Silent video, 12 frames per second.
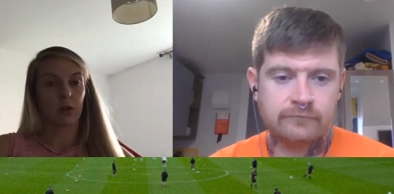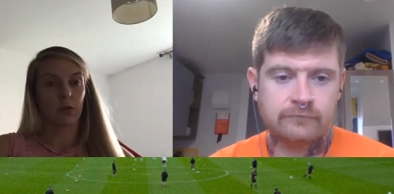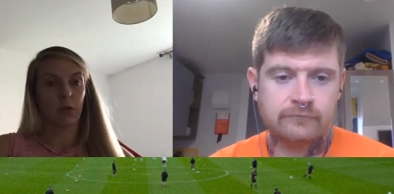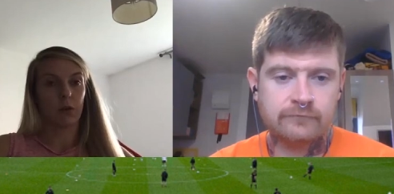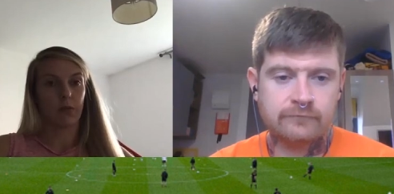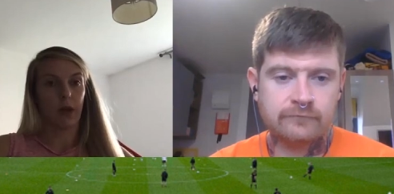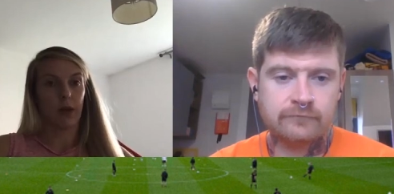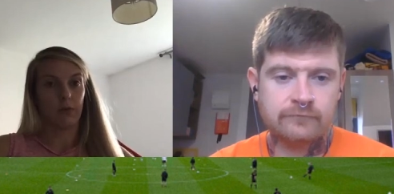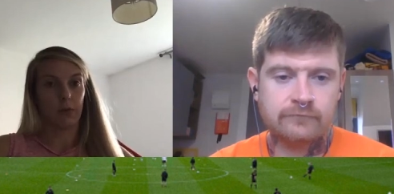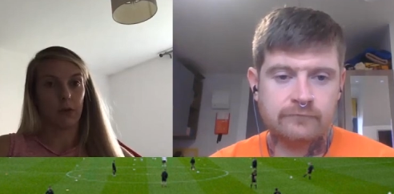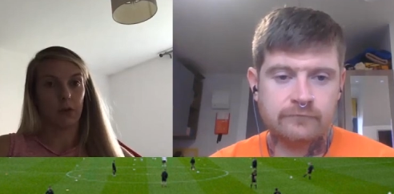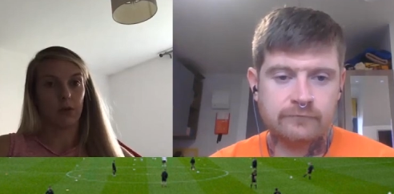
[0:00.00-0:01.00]
Speaker 1: qualify
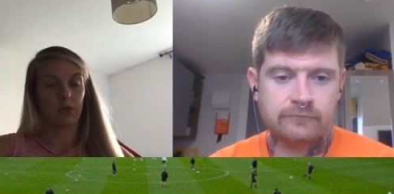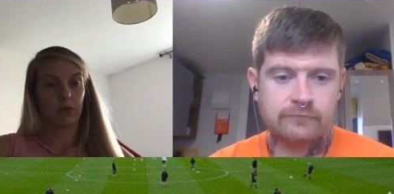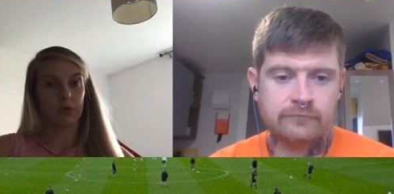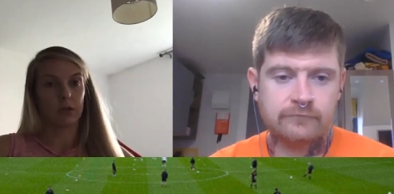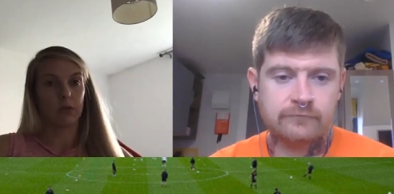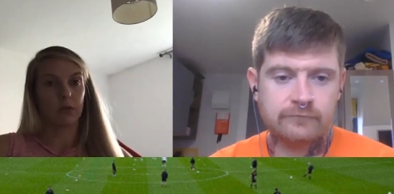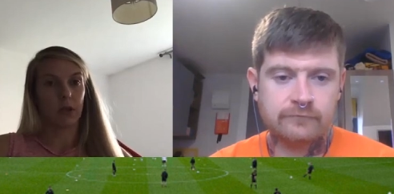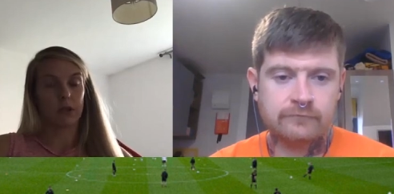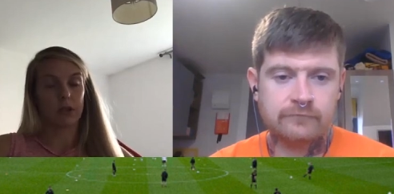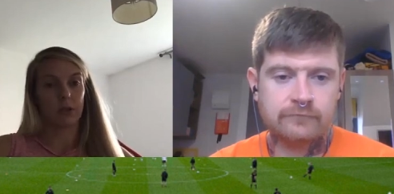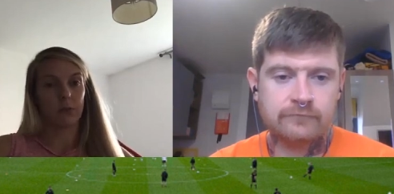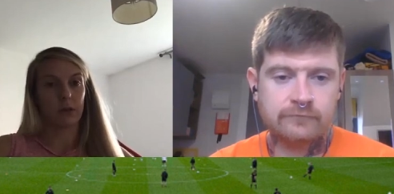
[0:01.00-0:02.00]
for the Euros and, and
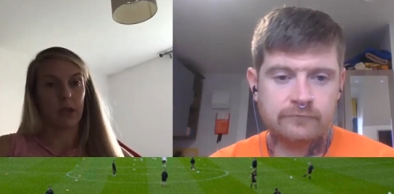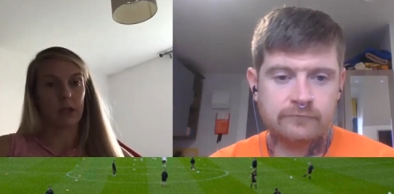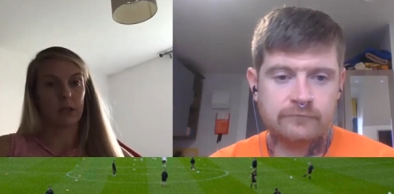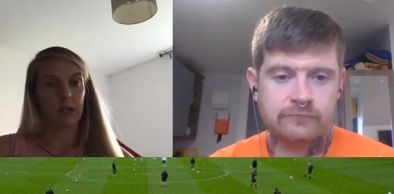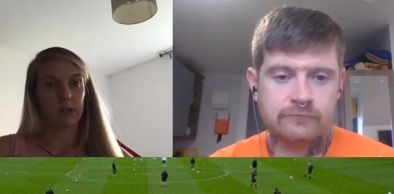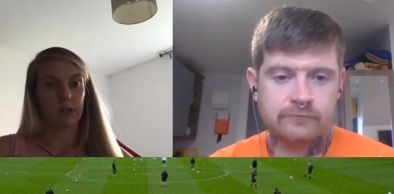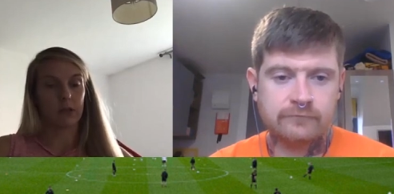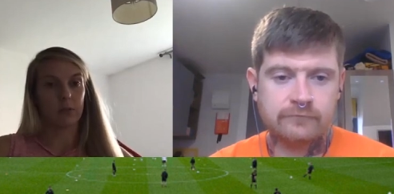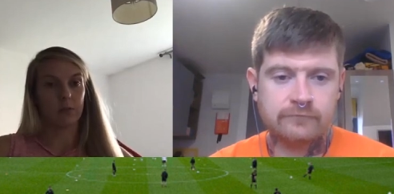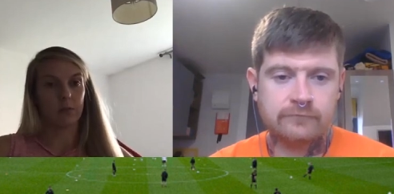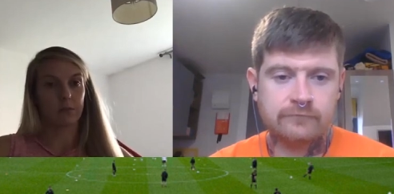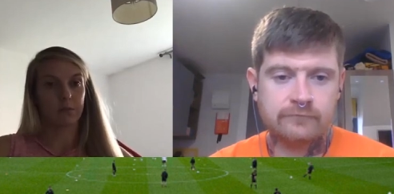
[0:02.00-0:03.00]
see where that takes
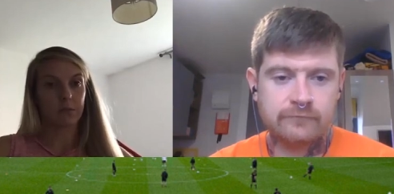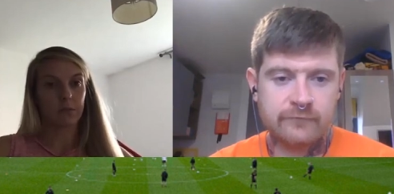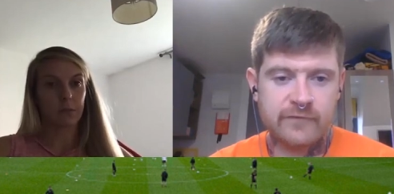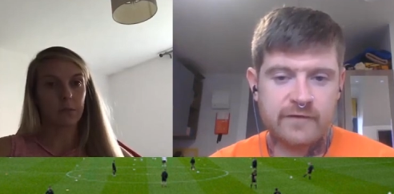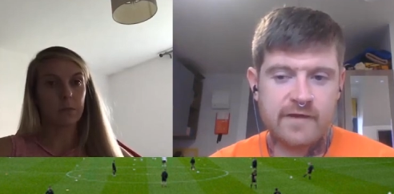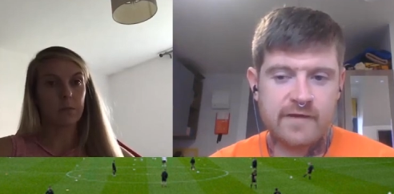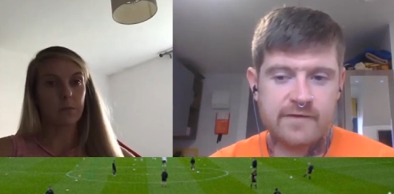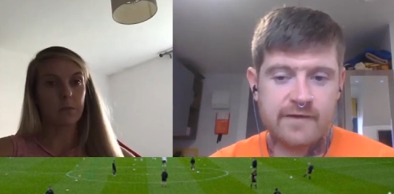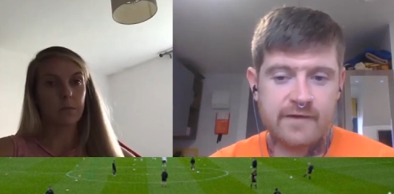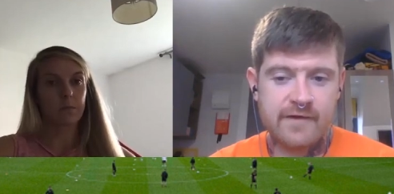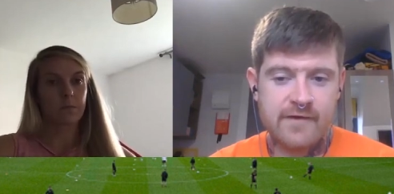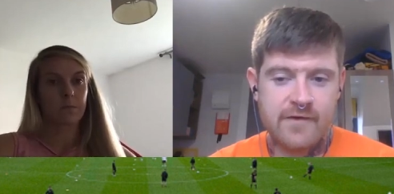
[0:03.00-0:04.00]
us.
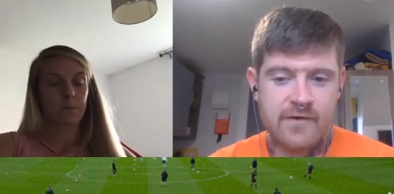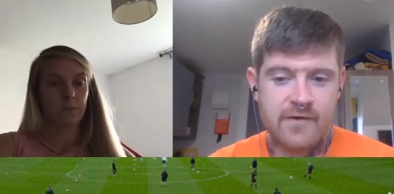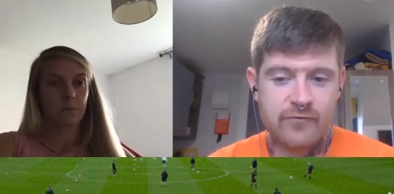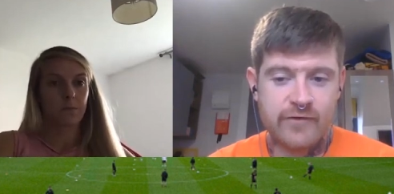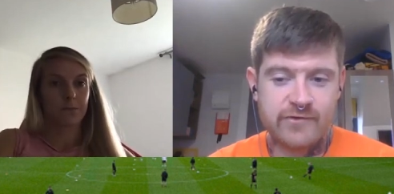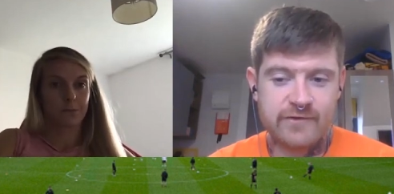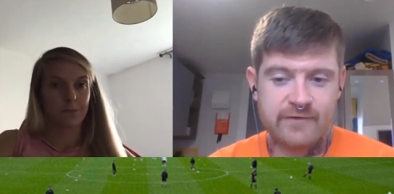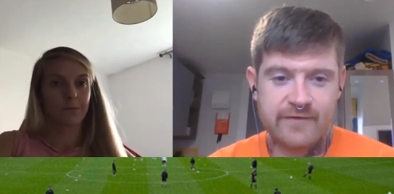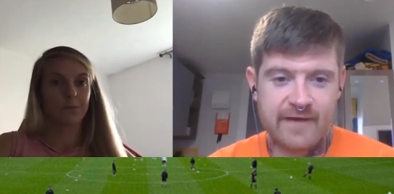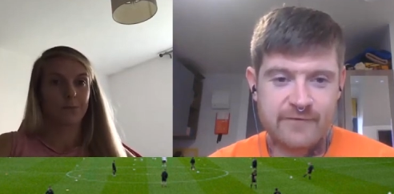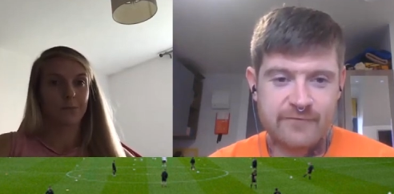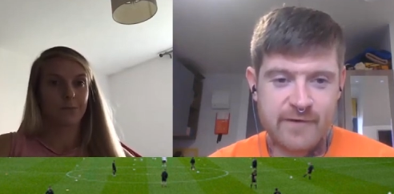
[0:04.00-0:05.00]
Speaker 2: Fantastic. Rachael,
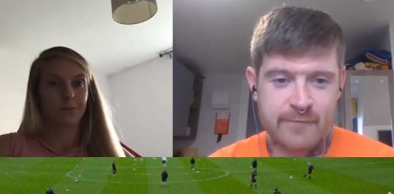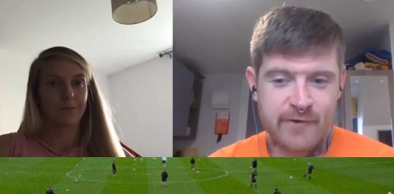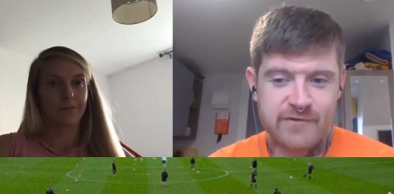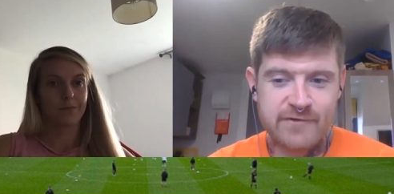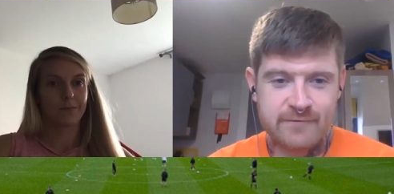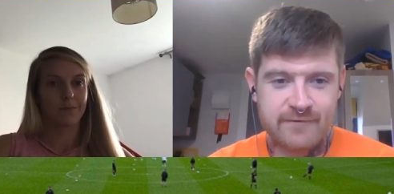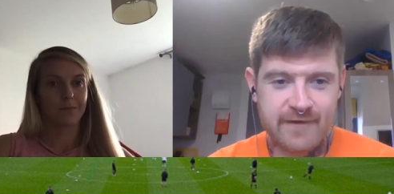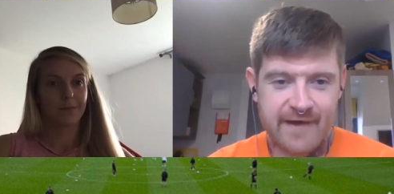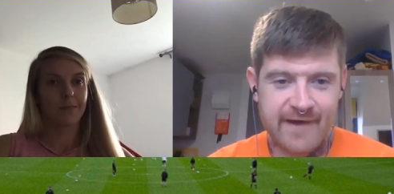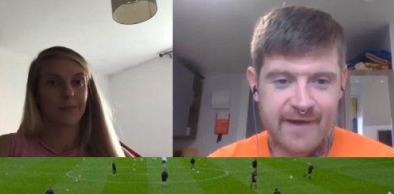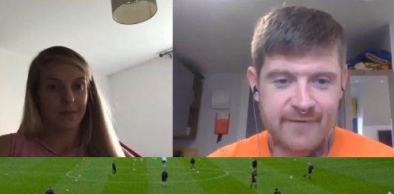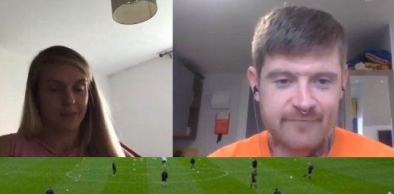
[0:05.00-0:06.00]
thanks very much.
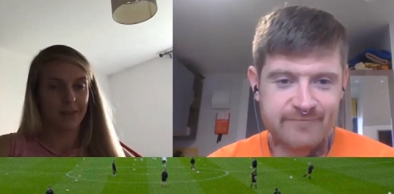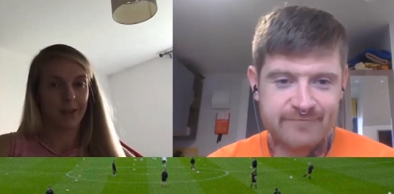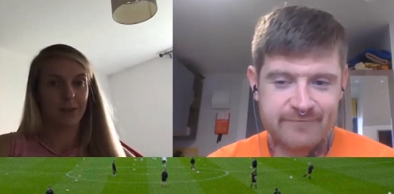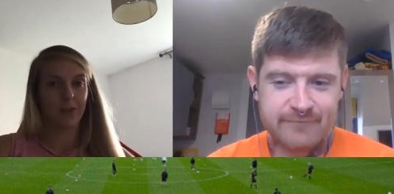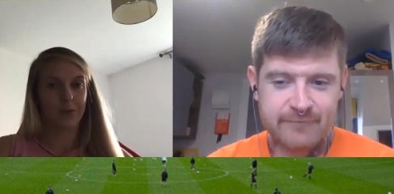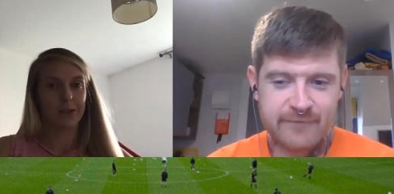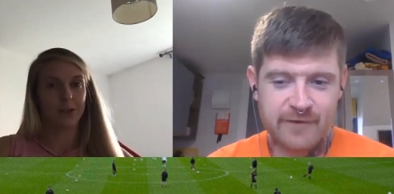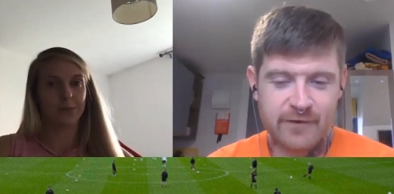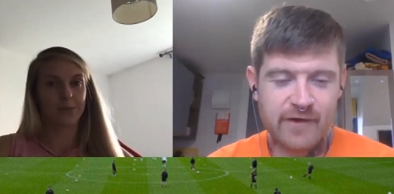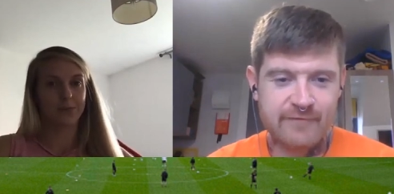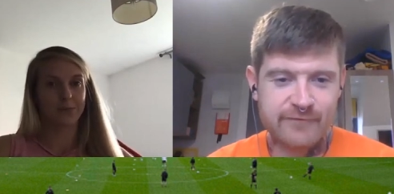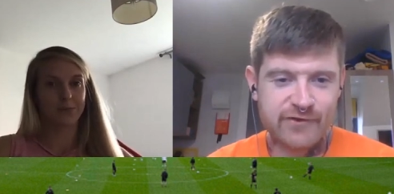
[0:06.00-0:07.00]
Um, Thank
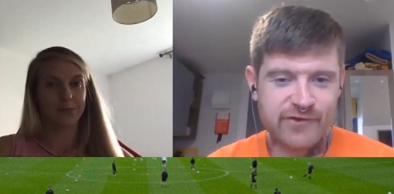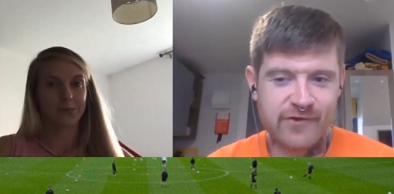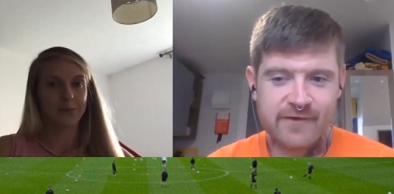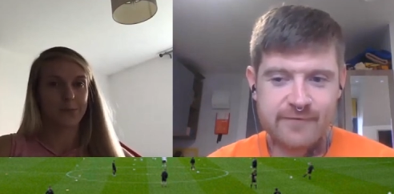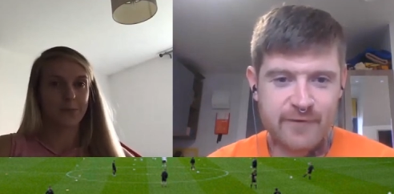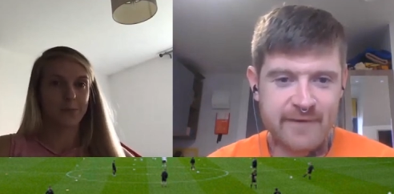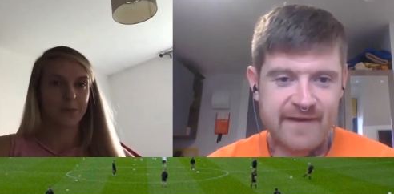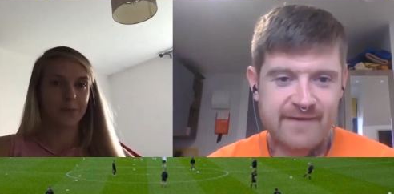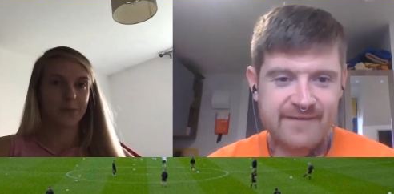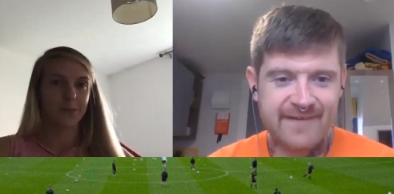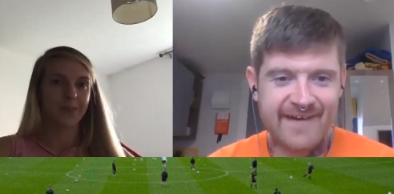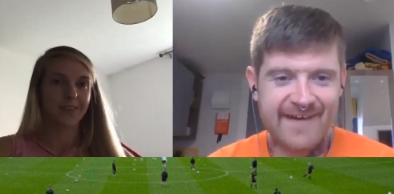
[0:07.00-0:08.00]
look after Charlotte for me.
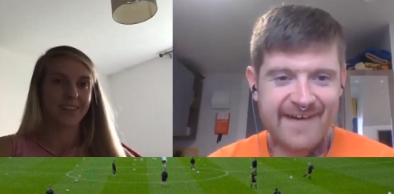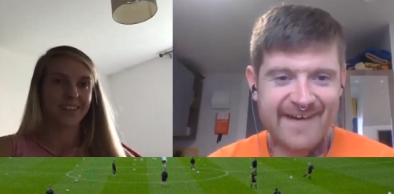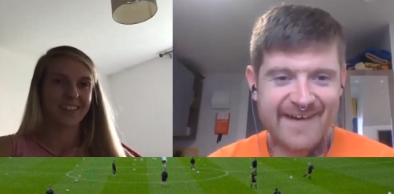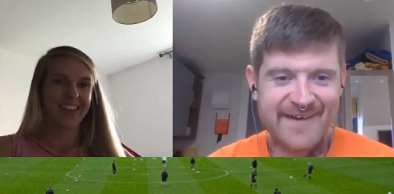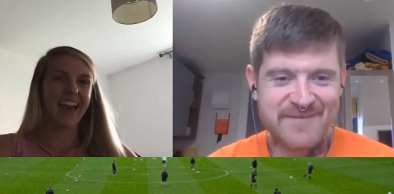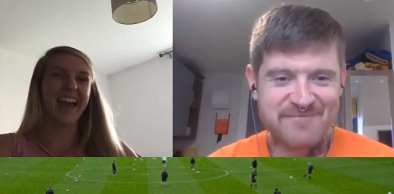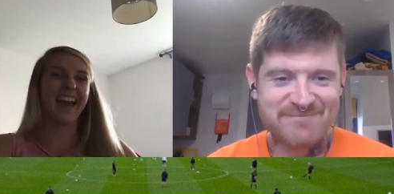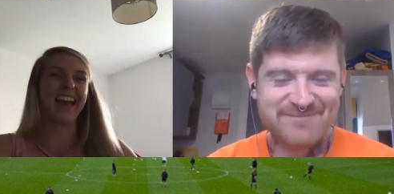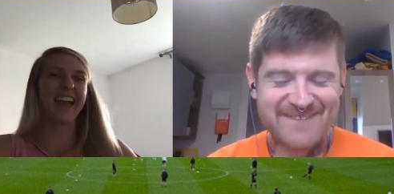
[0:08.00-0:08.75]
Um,